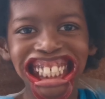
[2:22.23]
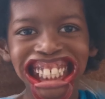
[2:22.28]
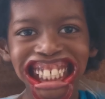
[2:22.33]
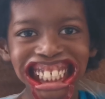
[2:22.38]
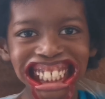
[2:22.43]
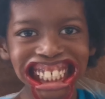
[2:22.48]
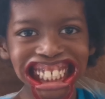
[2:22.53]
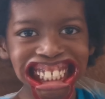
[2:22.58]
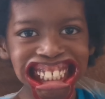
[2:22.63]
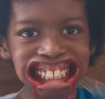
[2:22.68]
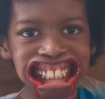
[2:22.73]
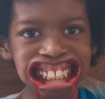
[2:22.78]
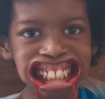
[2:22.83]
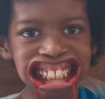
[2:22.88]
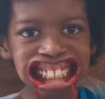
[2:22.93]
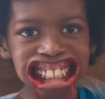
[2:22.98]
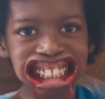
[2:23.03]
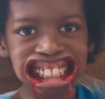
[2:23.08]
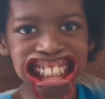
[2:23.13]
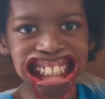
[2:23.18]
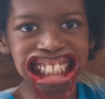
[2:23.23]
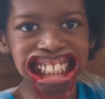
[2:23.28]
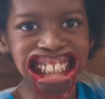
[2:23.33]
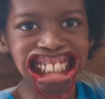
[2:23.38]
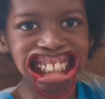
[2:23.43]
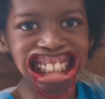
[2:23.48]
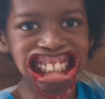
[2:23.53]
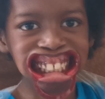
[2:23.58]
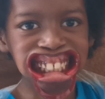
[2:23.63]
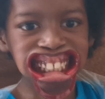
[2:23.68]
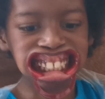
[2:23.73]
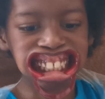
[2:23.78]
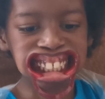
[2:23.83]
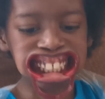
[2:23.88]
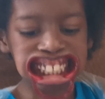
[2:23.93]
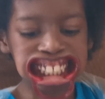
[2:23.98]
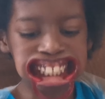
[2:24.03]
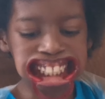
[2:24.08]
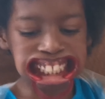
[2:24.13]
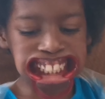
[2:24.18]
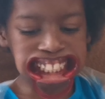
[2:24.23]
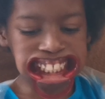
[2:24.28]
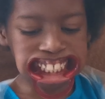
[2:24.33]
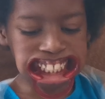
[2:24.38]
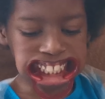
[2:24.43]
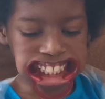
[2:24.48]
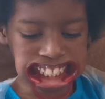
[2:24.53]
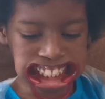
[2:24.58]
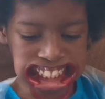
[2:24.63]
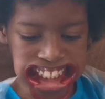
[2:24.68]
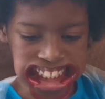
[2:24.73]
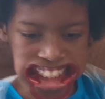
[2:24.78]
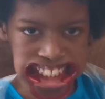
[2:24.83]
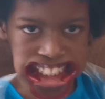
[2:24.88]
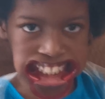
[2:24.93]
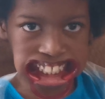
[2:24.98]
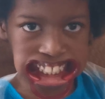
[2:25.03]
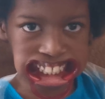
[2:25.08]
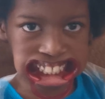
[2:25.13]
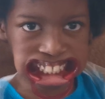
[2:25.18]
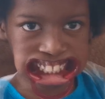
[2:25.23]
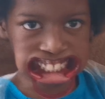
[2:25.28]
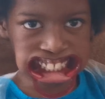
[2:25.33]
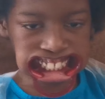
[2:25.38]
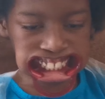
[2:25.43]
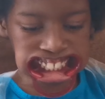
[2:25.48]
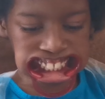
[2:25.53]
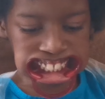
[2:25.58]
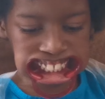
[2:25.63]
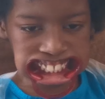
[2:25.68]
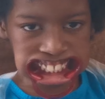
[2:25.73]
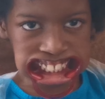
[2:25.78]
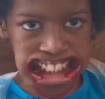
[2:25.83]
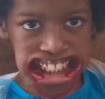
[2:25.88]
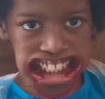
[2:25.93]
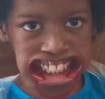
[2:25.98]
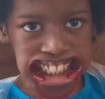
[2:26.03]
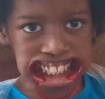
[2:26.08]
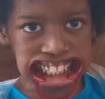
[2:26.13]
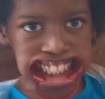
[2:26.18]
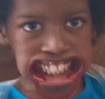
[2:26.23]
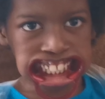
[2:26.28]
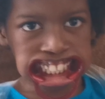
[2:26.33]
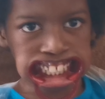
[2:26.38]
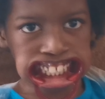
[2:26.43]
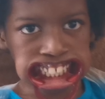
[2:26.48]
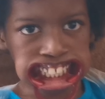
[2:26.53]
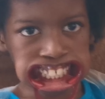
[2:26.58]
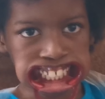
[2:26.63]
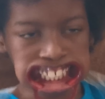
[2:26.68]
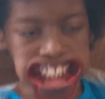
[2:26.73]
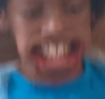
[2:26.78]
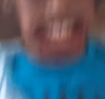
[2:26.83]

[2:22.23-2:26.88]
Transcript: is it just? It's not just. I keep thinking just. What else? Um, just. Is it